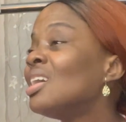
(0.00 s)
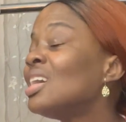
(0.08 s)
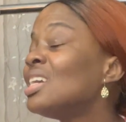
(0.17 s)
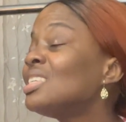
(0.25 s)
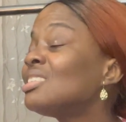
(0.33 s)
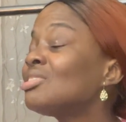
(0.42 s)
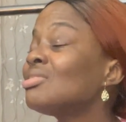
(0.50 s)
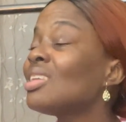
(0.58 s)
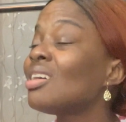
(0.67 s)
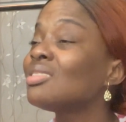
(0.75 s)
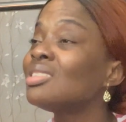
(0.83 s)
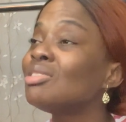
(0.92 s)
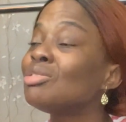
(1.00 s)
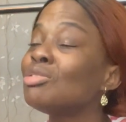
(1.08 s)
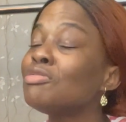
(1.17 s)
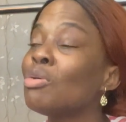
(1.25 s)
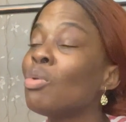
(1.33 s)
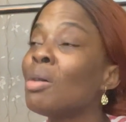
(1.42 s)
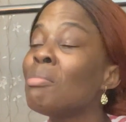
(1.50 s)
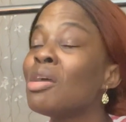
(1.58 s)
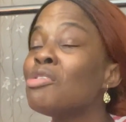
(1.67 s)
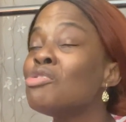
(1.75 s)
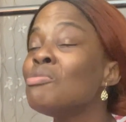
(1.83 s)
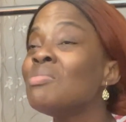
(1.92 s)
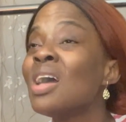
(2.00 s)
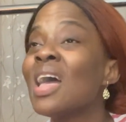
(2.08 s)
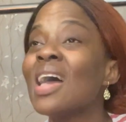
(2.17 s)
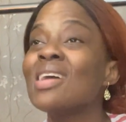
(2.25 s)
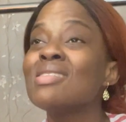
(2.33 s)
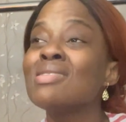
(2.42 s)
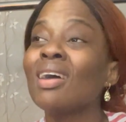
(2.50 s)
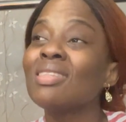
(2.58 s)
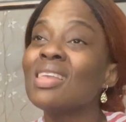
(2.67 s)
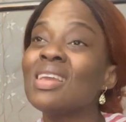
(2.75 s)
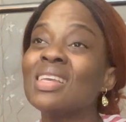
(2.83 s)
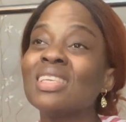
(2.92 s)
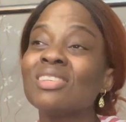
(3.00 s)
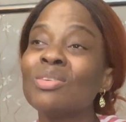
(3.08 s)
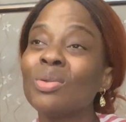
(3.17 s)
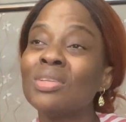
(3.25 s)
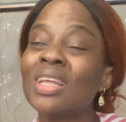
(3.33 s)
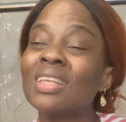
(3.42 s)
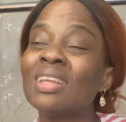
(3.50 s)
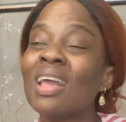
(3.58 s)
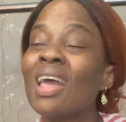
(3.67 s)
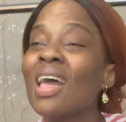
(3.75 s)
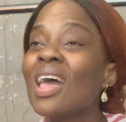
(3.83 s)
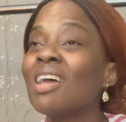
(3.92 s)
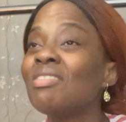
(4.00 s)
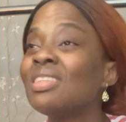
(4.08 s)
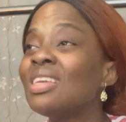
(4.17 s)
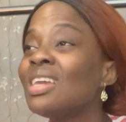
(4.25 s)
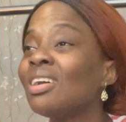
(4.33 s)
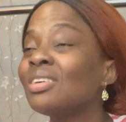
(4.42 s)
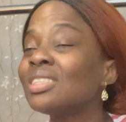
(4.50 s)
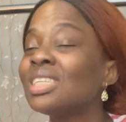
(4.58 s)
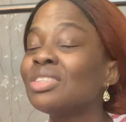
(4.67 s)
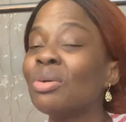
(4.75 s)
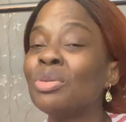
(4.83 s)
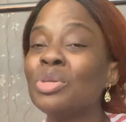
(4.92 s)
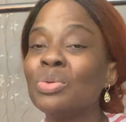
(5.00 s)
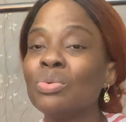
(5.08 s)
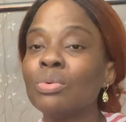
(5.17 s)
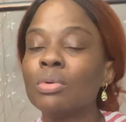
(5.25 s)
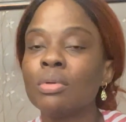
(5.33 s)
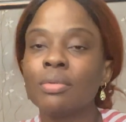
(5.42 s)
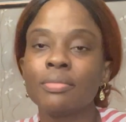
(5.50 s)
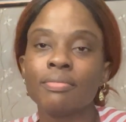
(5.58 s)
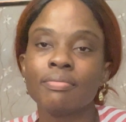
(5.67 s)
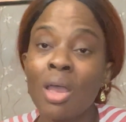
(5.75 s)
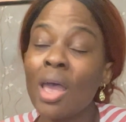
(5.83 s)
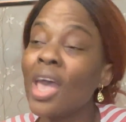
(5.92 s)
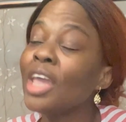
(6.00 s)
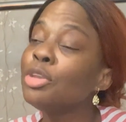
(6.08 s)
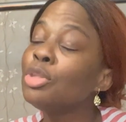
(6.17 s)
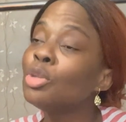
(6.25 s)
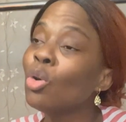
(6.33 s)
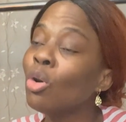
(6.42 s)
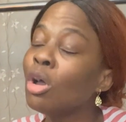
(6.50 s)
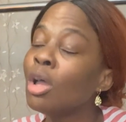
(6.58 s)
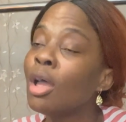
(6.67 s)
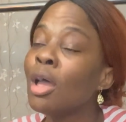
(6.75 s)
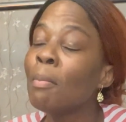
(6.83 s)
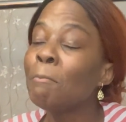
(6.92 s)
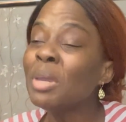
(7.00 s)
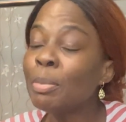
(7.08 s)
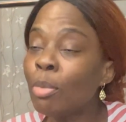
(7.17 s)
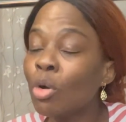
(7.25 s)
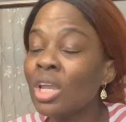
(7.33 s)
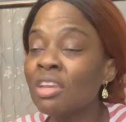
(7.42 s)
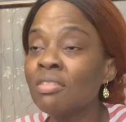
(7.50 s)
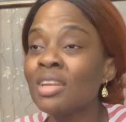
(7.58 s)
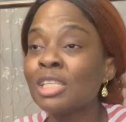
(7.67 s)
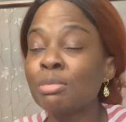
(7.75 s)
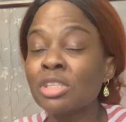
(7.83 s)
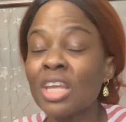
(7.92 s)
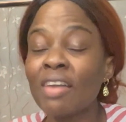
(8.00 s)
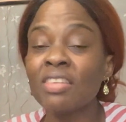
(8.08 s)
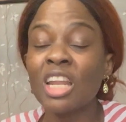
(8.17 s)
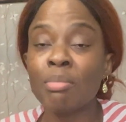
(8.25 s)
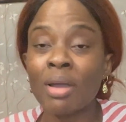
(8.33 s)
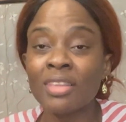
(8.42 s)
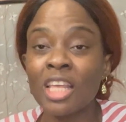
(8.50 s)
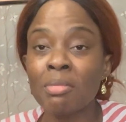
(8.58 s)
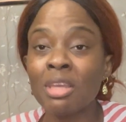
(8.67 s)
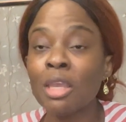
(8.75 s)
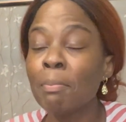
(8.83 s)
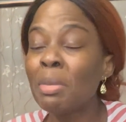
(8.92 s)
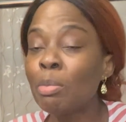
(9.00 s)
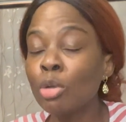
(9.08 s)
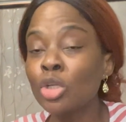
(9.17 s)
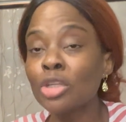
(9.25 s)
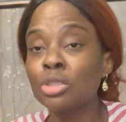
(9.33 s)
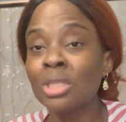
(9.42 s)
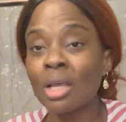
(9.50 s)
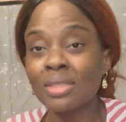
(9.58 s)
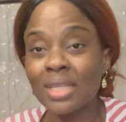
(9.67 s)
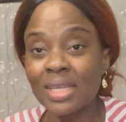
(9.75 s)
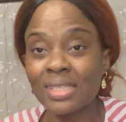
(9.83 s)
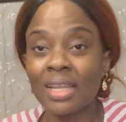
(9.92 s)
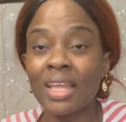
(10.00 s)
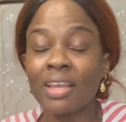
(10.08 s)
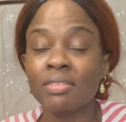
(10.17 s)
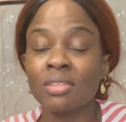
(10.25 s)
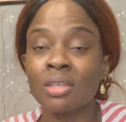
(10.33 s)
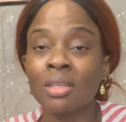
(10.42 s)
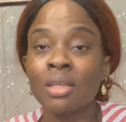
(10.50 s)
it's $2,200 for 1-bedroom and nothing is included. Everything else is on you. And people, even especially after the pandemic, people try to downsize their lives,